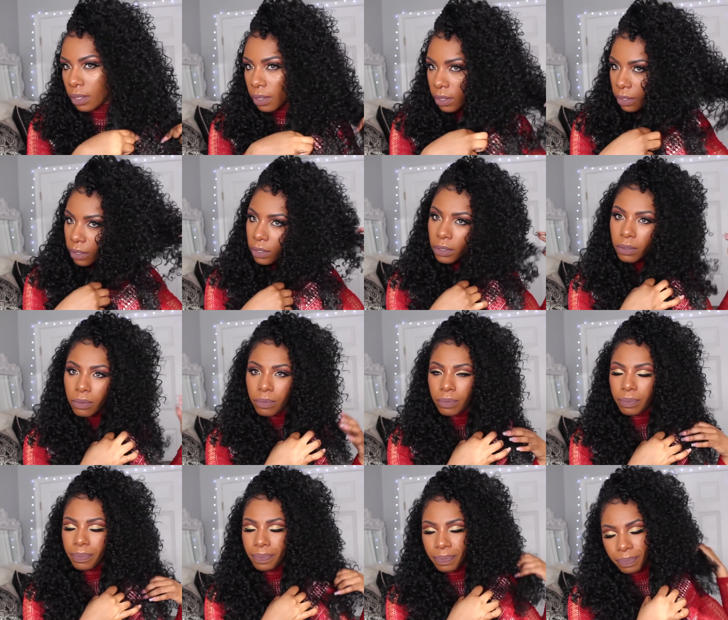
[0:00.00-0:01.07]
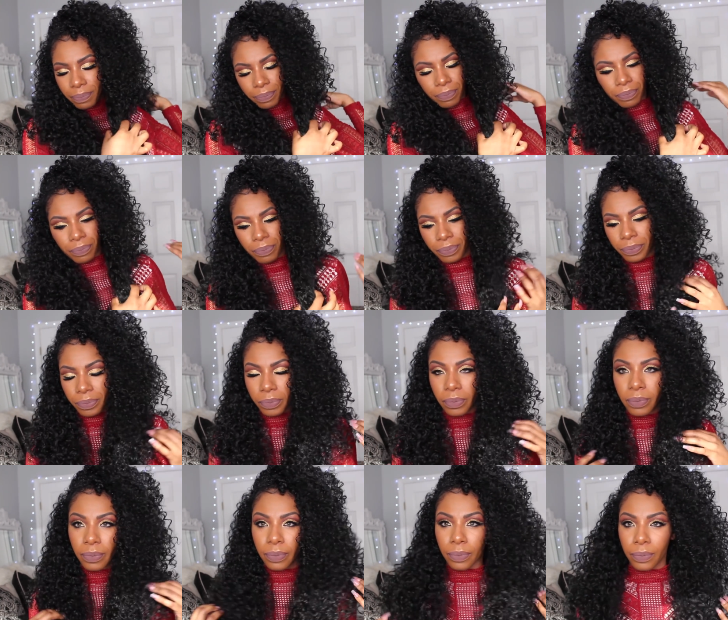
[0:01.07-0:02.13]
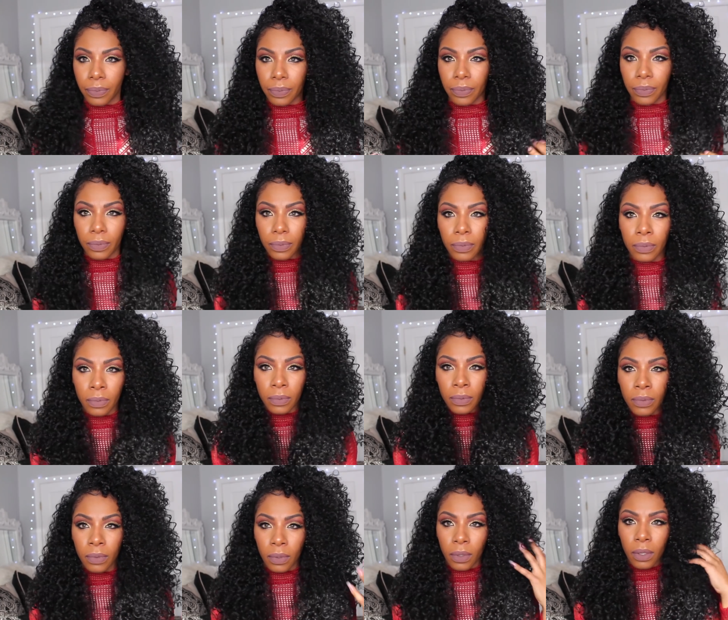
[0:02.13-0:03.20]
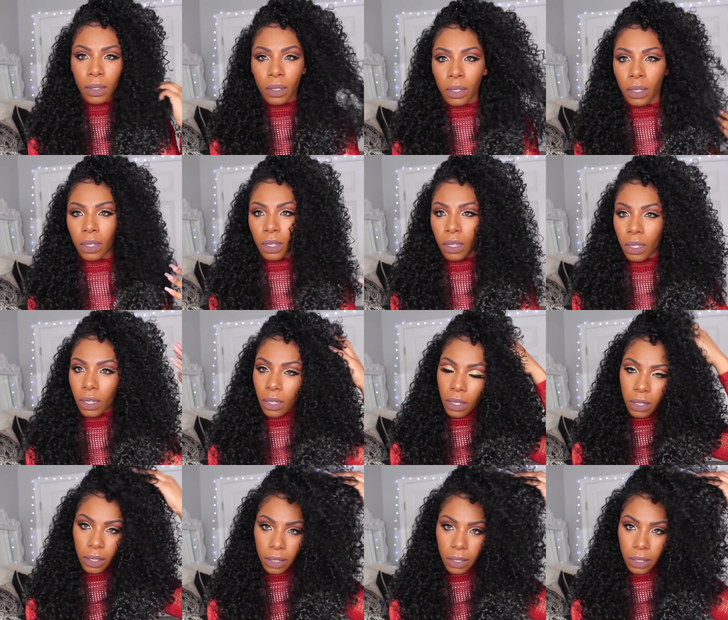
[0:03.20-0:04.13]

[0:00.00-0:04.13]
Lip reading: (no one is talking)